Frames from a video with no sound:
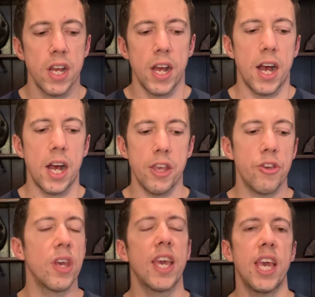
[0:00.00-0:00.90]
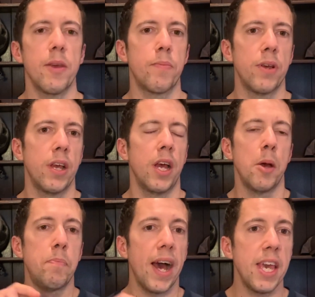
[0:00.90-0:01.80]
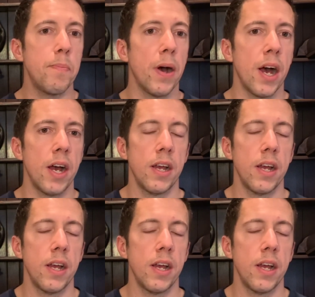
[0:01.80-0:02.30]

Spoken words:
You can keep a paper